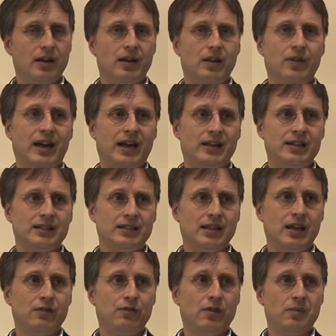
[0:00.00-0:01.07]
That is,
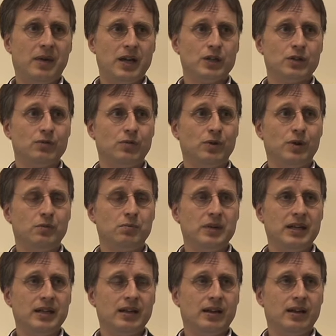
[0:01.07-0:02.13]
information would
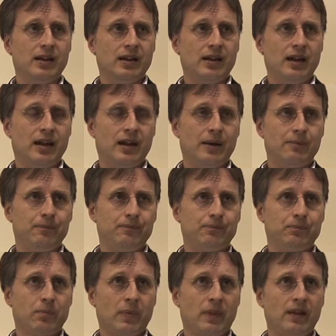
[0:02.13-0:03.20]
be
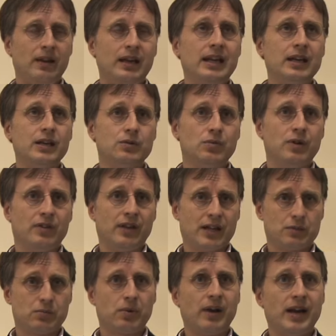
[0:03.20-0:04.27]
linked with
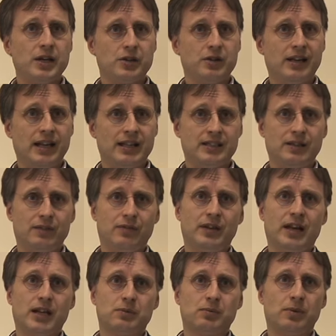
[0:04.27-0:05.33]
expiration dates. If the
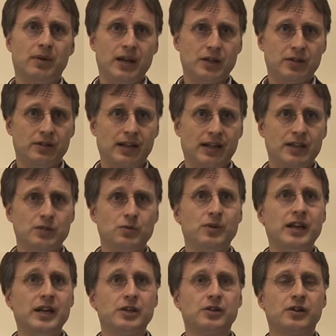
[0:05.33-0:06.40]
expiration date is
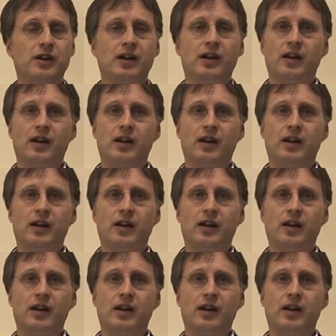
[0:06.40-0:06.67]
reached,